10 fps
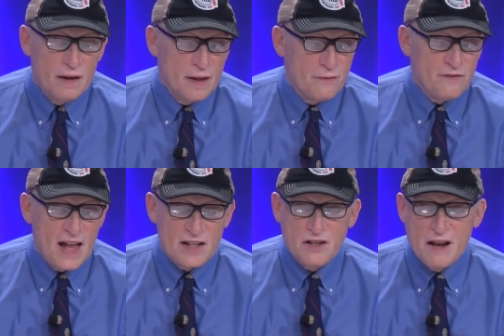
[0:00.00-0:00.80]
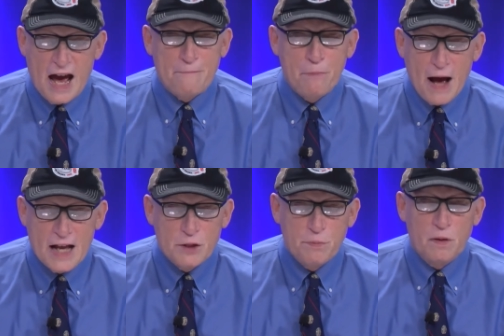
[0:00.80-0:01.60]
If that's not
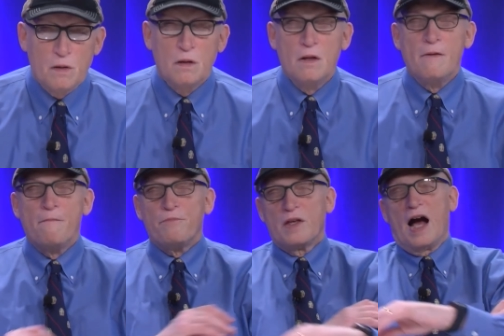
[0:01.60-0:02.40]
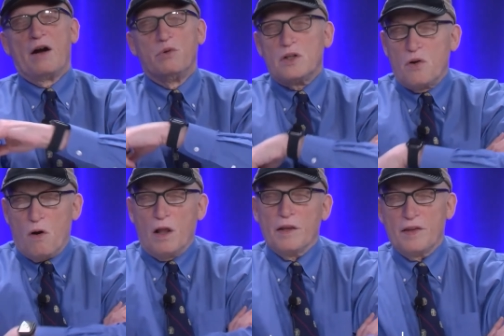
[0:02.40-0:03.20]
possible, I would call